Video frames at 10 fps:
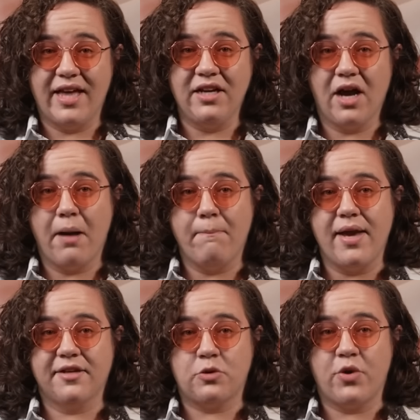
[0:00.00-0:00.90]
then got
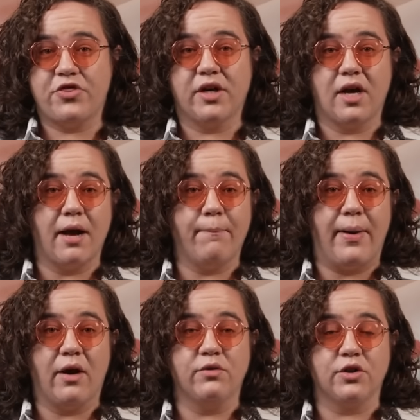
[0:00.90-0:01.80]
mixed with the
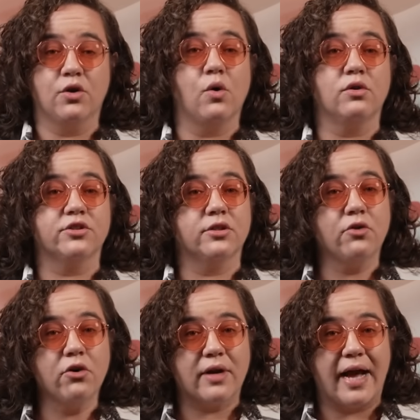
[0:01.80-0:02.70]
compound gold
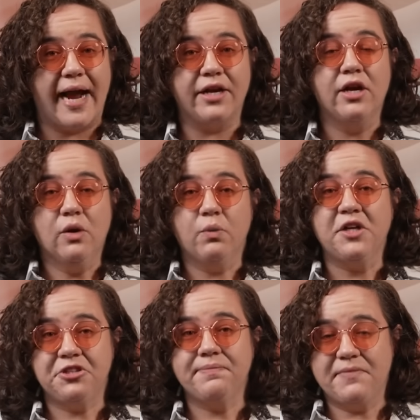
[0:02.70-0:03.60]
chloride,
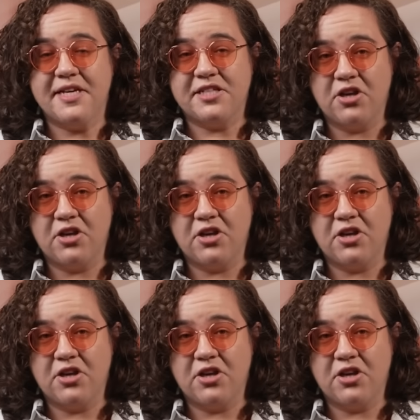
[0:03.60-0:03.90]
which is